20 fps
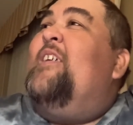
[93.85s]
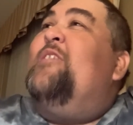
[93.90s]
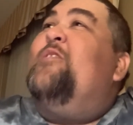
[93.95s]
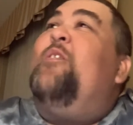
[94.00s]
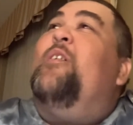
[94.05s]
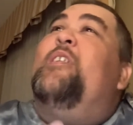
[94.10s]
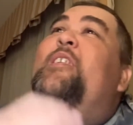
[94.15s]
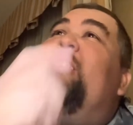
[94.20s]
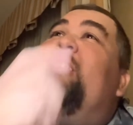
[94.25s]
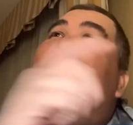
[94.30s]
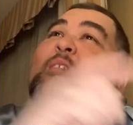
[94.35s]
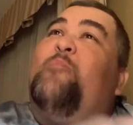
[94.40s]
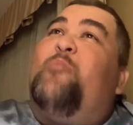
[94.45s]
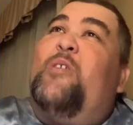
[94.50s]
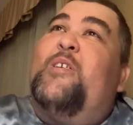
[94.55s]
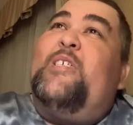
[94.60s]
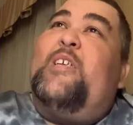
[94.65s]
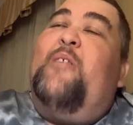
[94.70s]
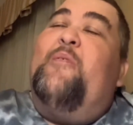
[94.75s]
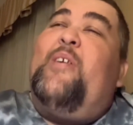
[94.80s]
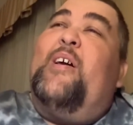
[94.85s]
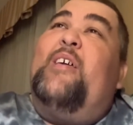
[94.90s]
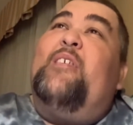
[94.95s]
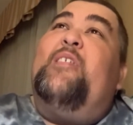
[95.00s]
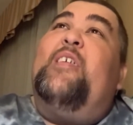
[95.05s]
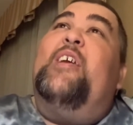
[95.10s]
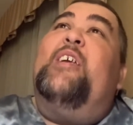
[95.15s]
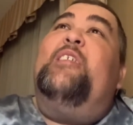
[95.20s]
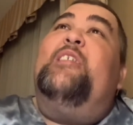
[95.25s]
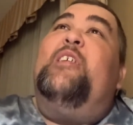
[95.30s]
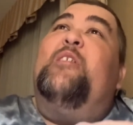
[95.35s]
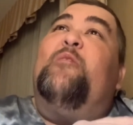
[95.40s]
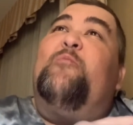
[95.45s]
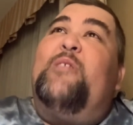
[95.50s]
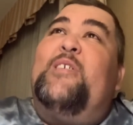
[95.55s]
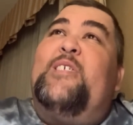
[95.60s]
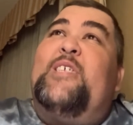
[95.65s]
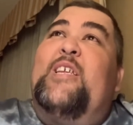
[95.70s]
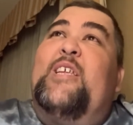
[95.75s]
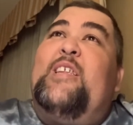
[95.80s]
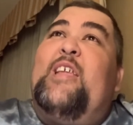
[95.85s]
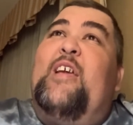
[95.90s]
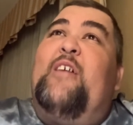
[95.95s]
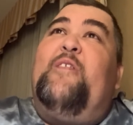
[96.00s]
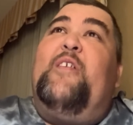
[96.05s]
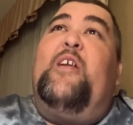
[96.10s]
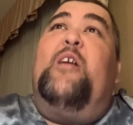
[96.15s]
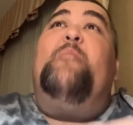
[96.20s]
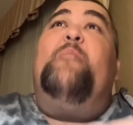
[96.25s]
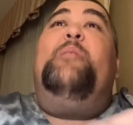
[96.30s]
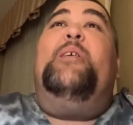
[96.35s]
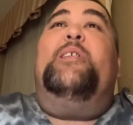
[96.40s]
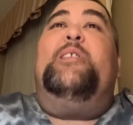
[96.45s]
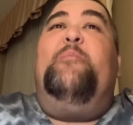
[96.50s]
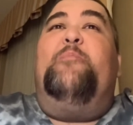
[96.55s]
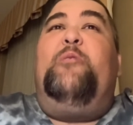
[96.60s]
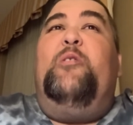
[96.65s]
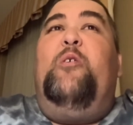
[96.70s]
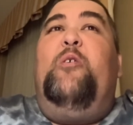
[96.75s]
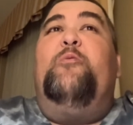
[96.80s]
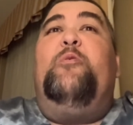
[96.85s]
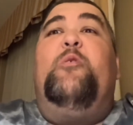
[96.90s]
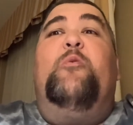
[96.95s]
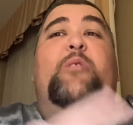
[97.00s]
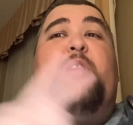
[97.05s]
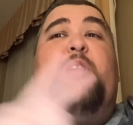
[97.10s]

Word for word: So I did the Prescott Valley thing, did a reset down there, picked up a load going